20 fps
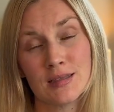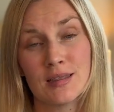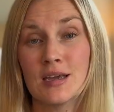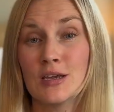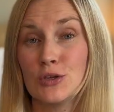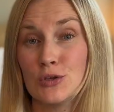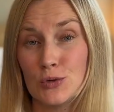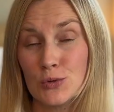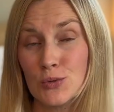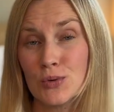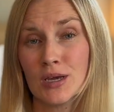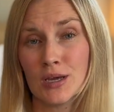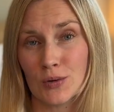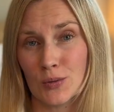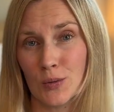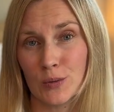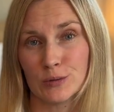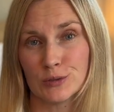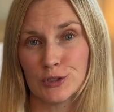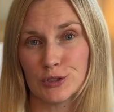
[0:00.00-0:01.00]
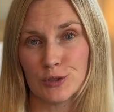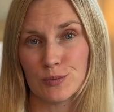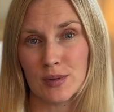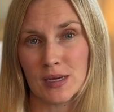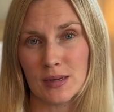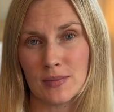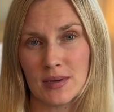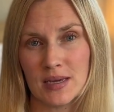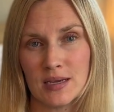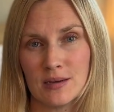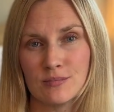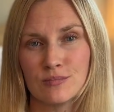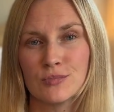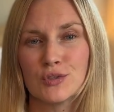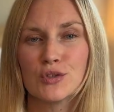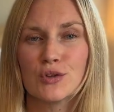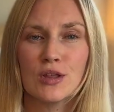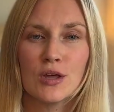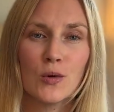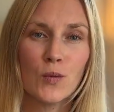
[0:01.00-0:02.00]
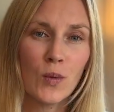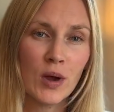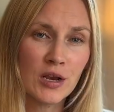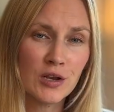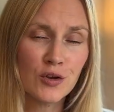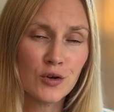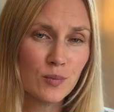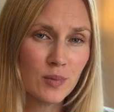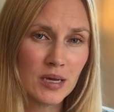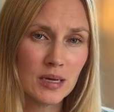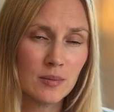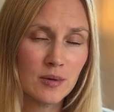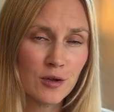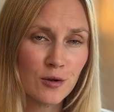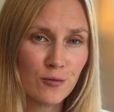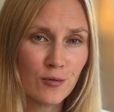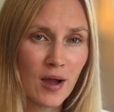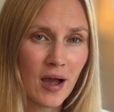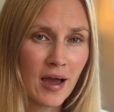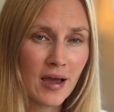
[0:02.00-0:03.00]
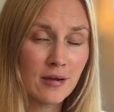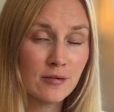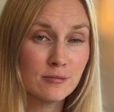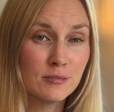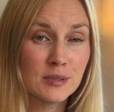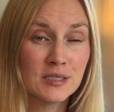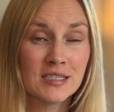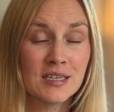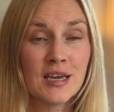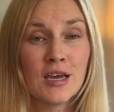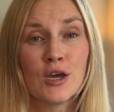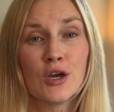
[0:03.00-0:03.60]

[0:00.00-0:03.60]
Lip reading: that you can hold your baby so that when your baby arrives,